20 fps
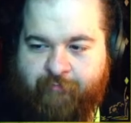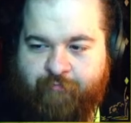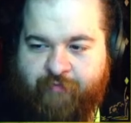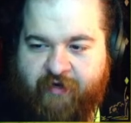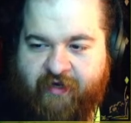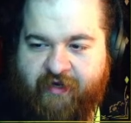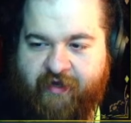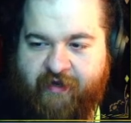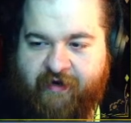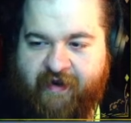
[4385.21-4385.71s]

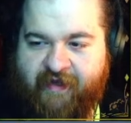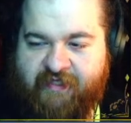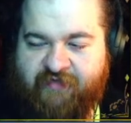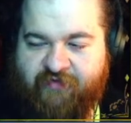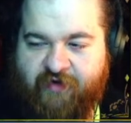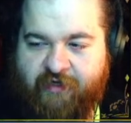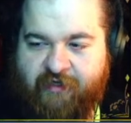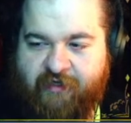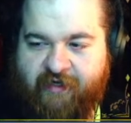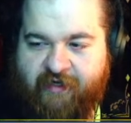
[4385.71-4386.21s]
But as of
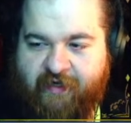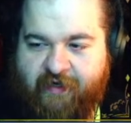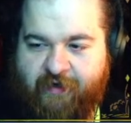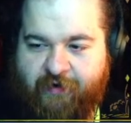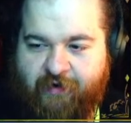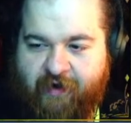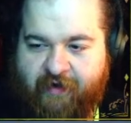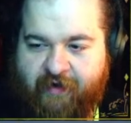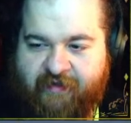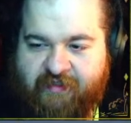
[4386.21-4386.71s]
right now,
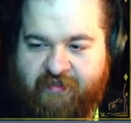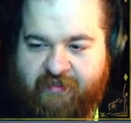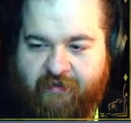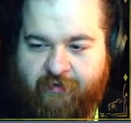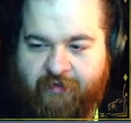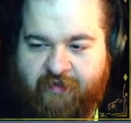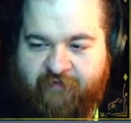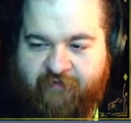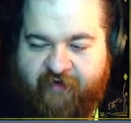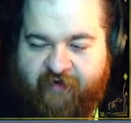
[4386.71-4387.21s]
I need to know what
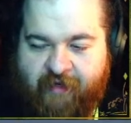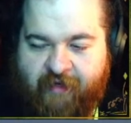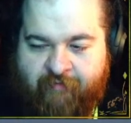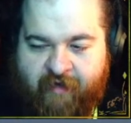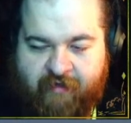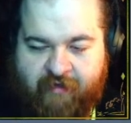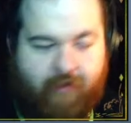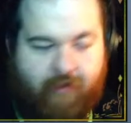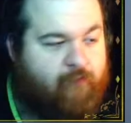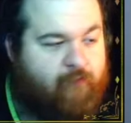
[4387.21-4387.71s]
the fuck I'm
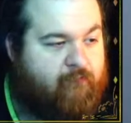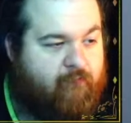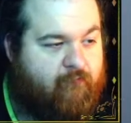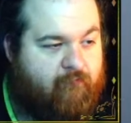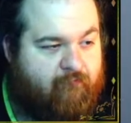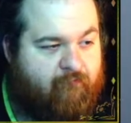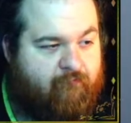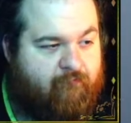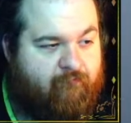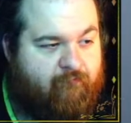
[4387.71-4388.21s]
making.
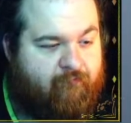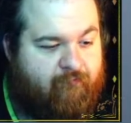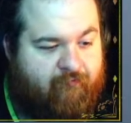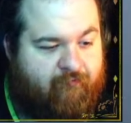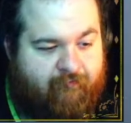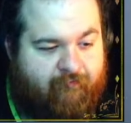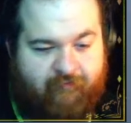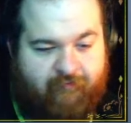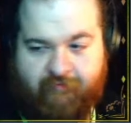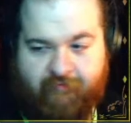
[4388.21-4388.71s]

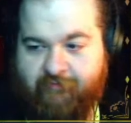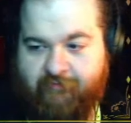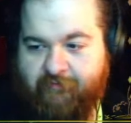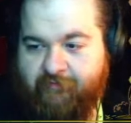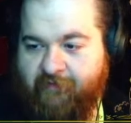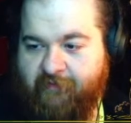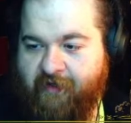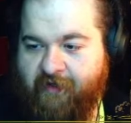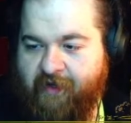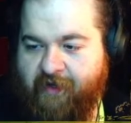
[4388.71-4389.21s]

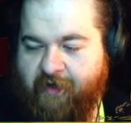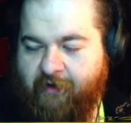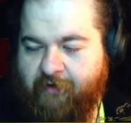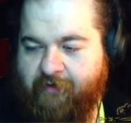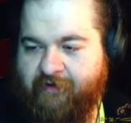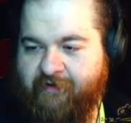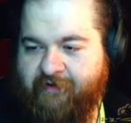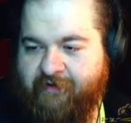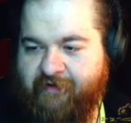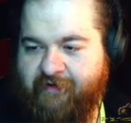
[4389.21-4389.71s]

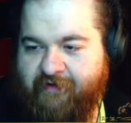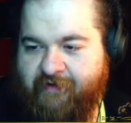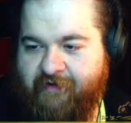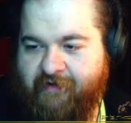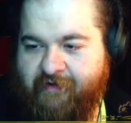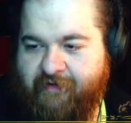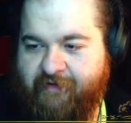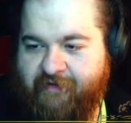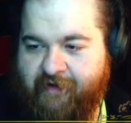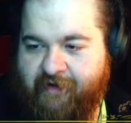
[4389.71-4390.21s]

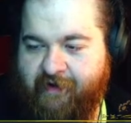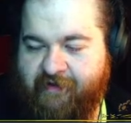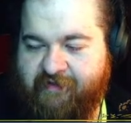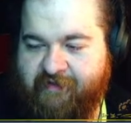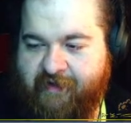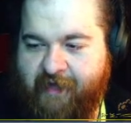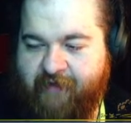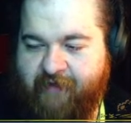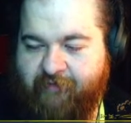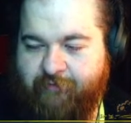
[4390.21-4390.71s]
That's
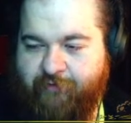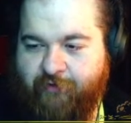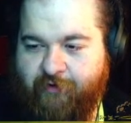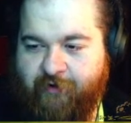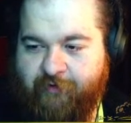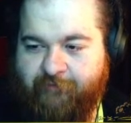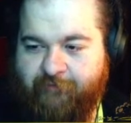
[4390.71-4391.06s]
kind of important.